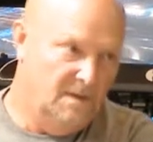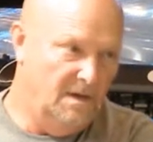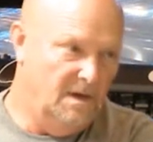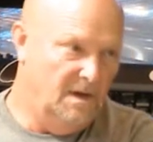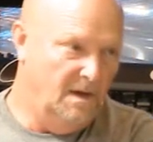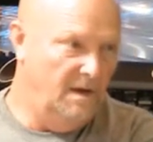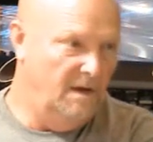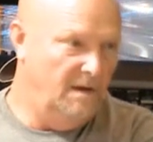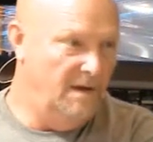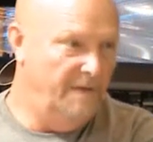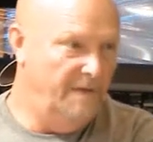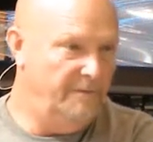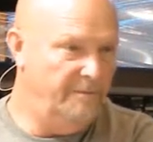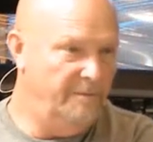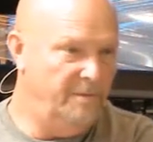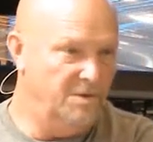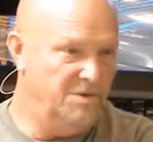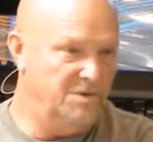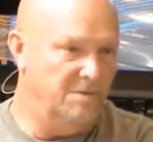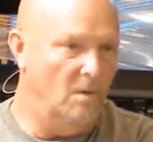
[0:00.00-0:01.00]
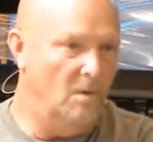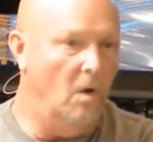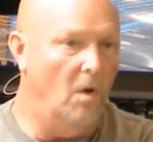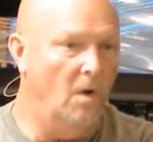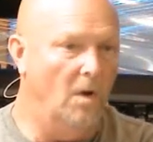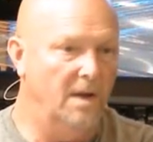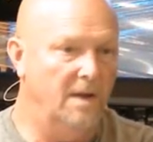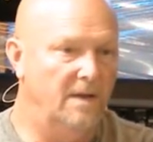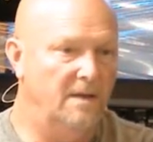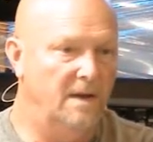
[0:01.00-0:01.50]
Uh, if you put some
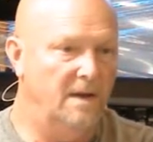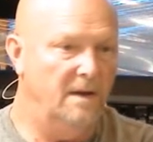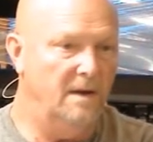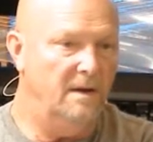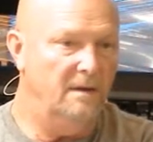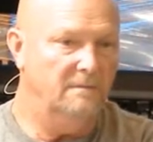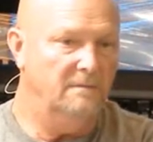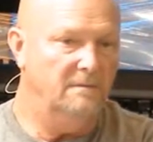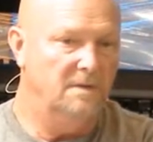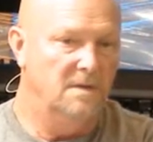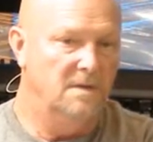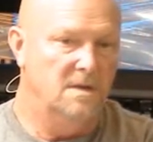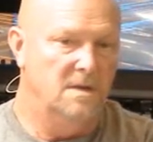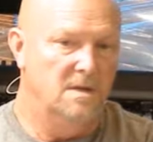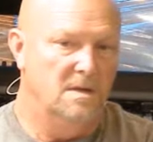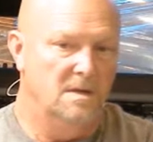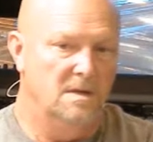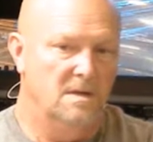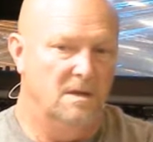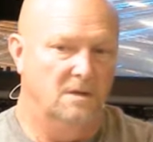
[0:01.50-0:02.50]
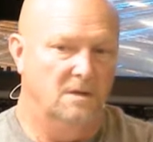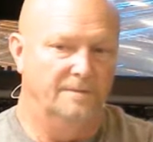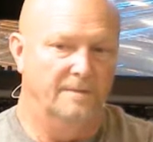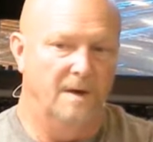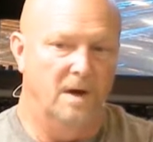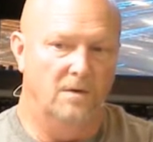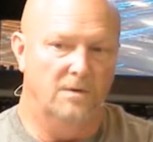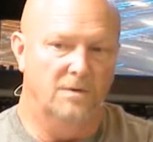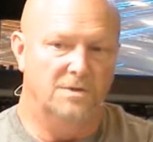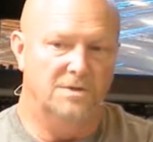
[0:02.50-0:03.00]
oil in there, those
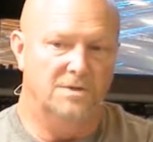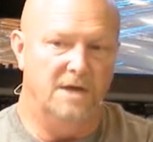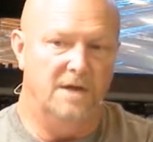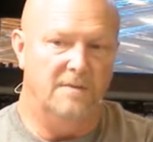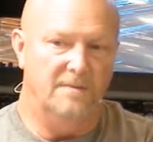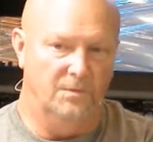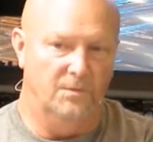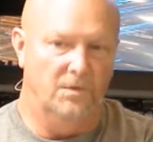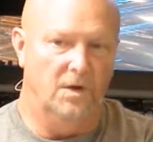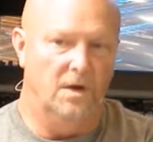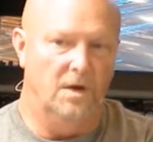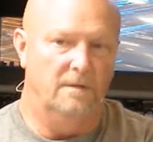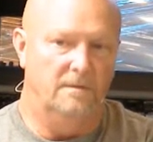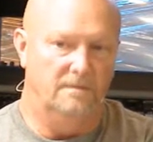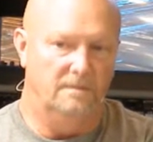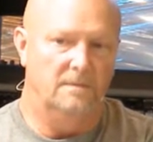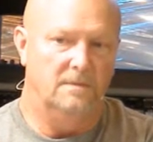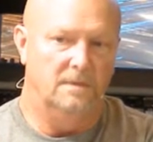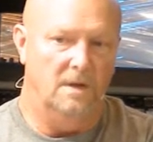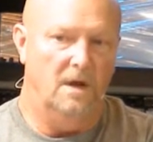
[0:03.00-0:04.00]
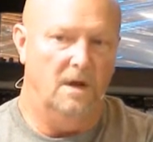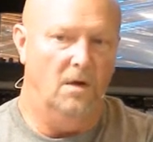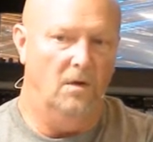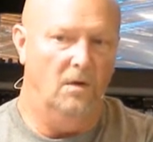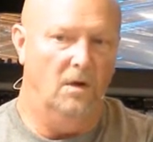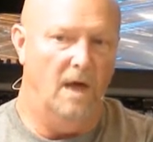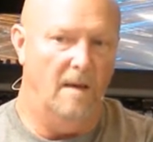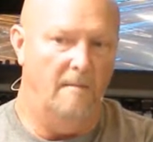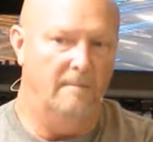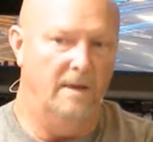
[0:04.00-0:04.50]
motors seem to run a whole
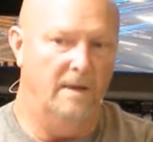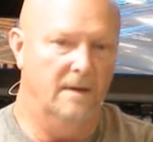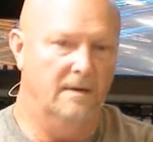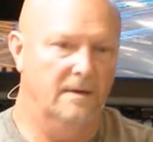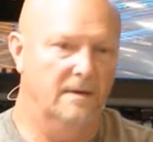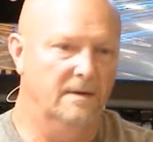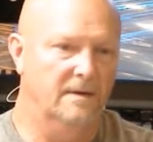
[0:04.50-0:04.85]
lot better.